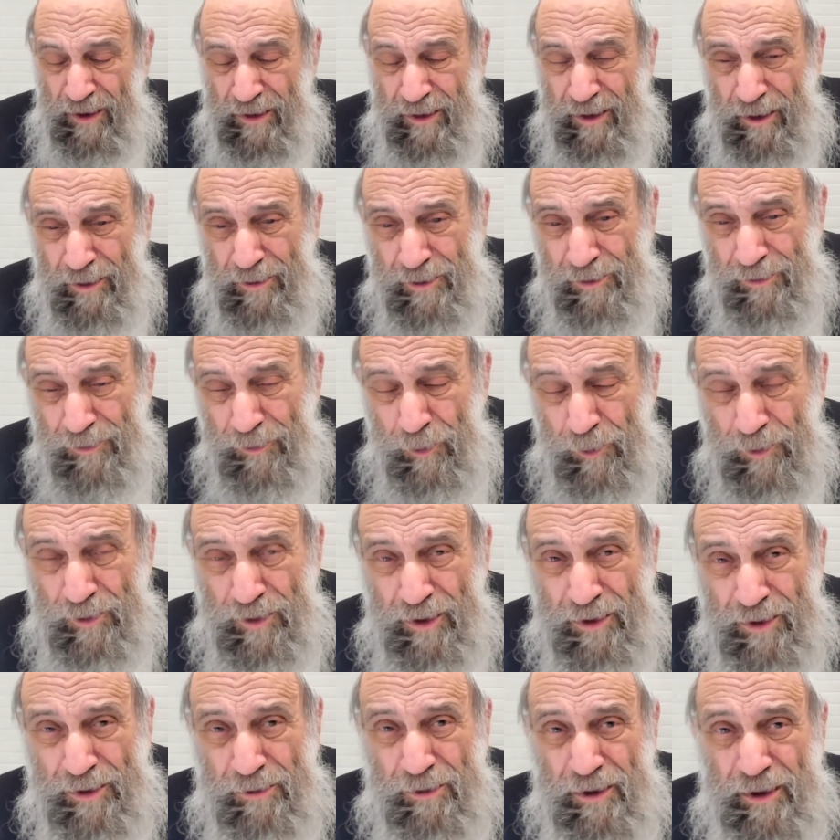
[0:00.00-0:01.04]
Now, the food
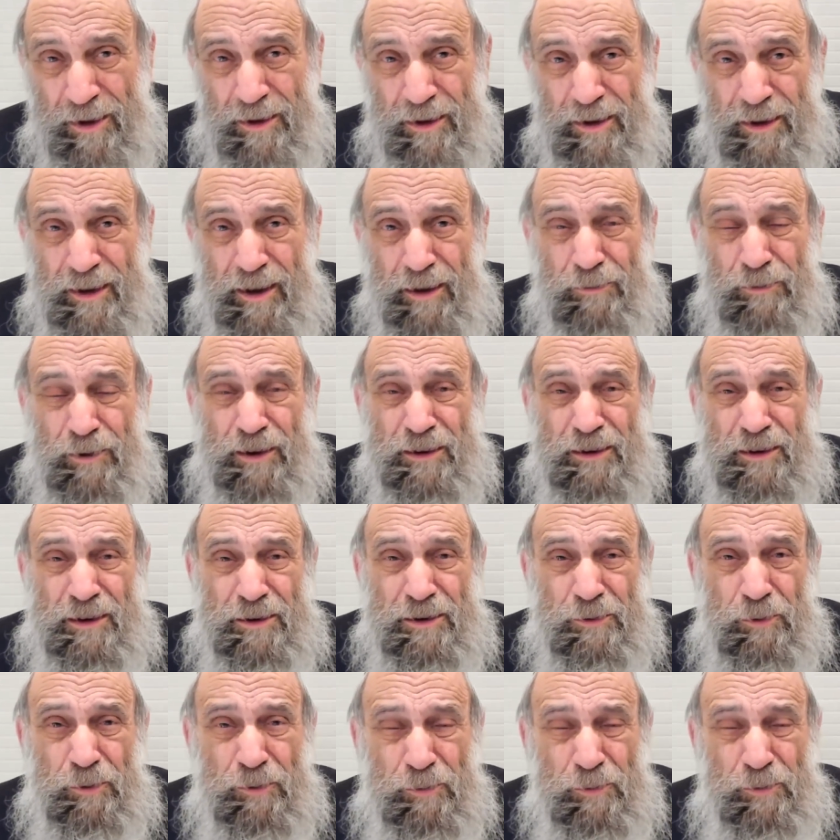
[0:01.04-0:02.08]
that you're eating, I want
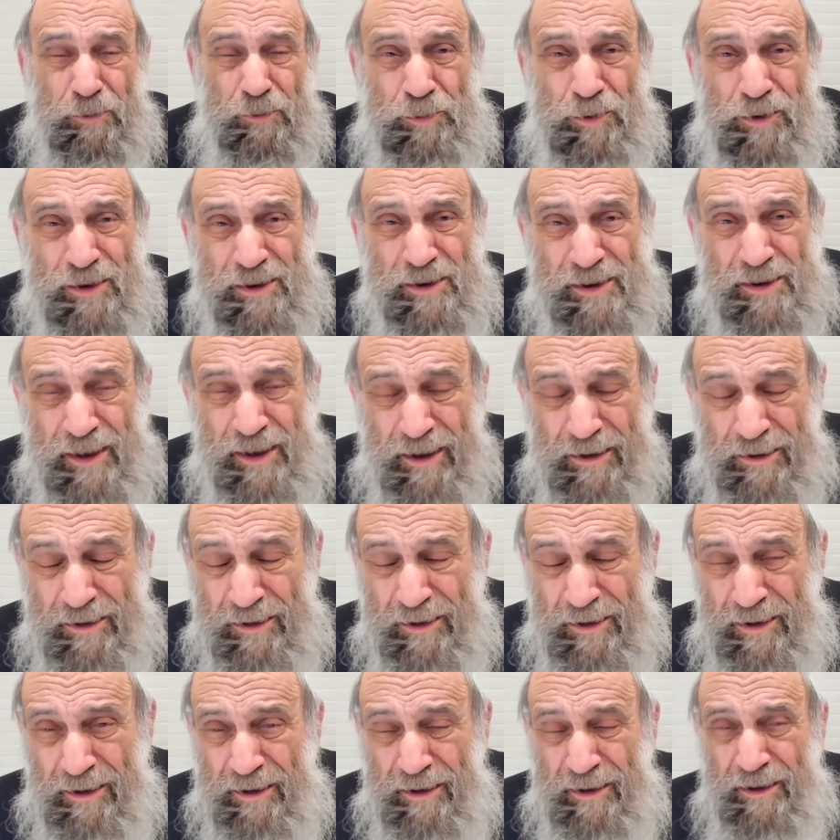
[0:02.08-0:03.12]
it to
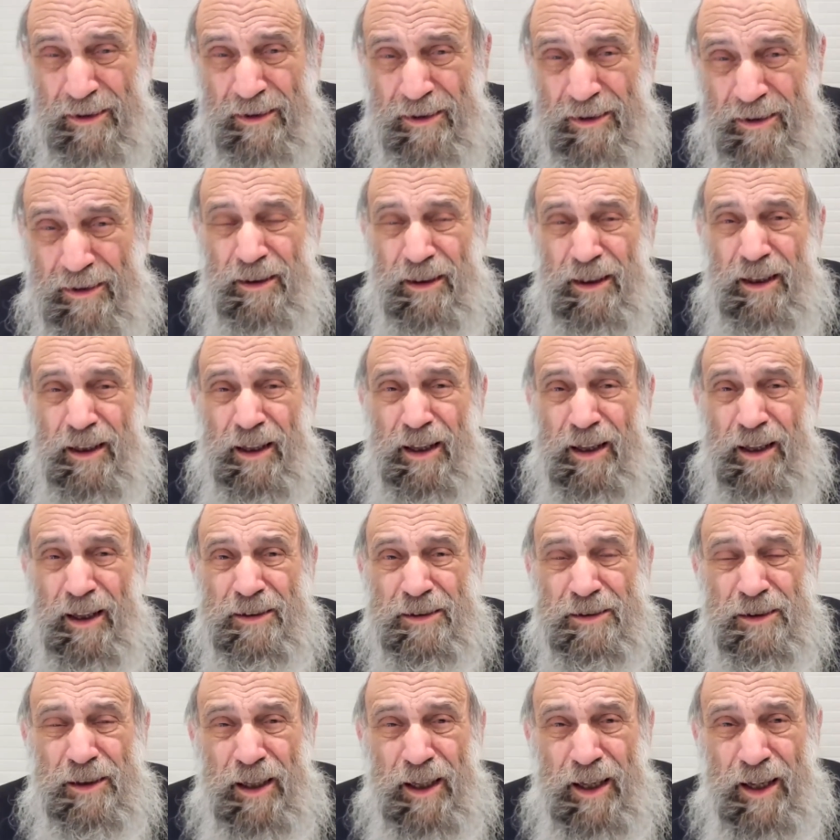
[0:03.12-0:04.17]
represent
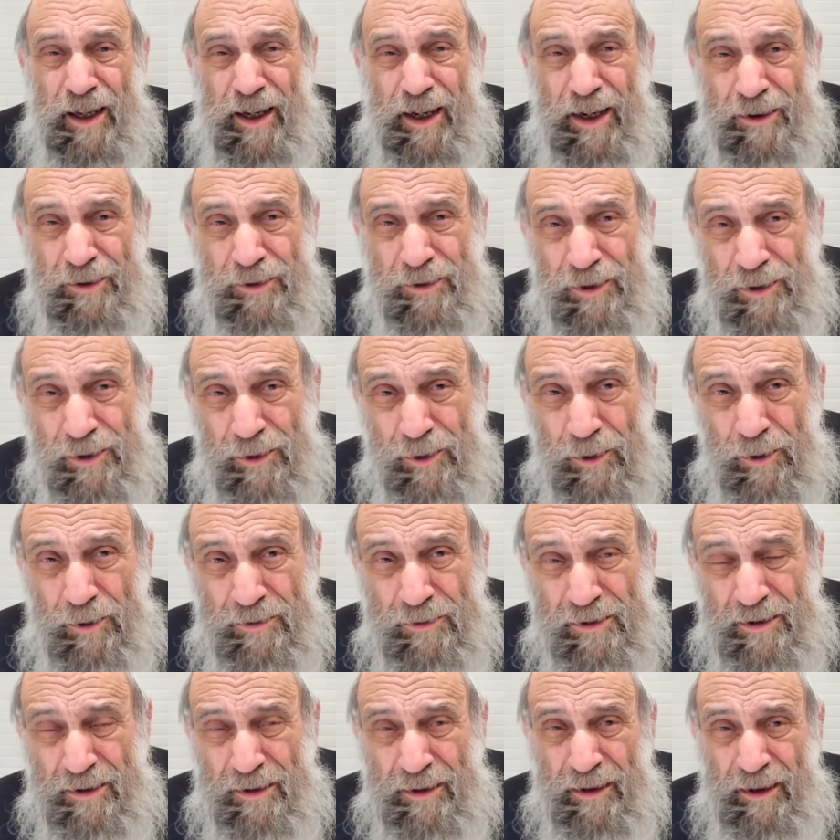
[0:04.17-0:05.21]
higher
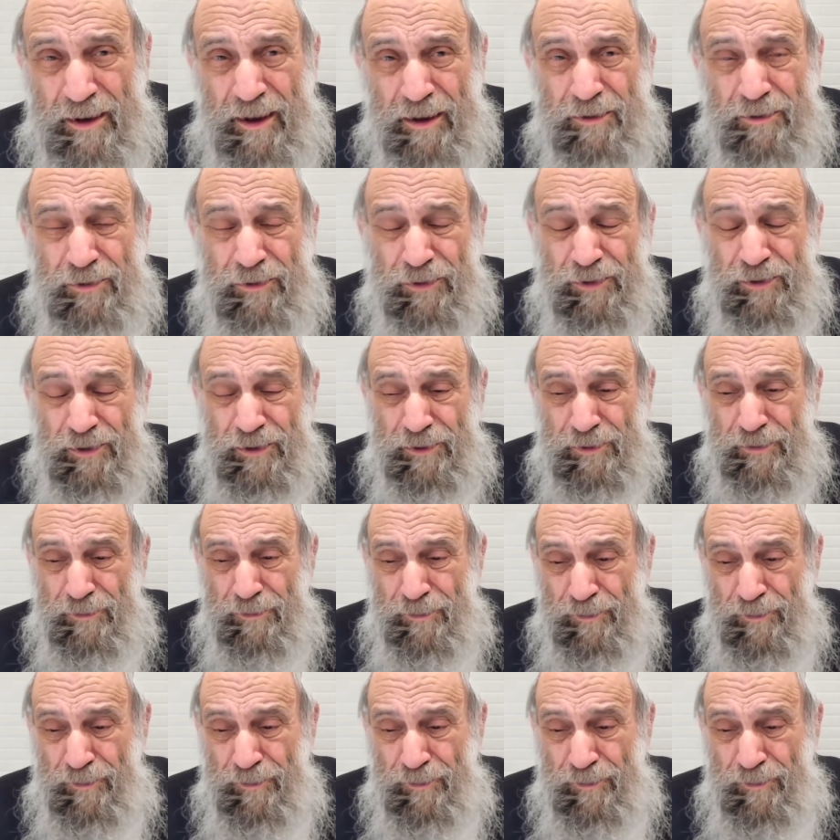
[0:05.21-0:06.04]
goals in life.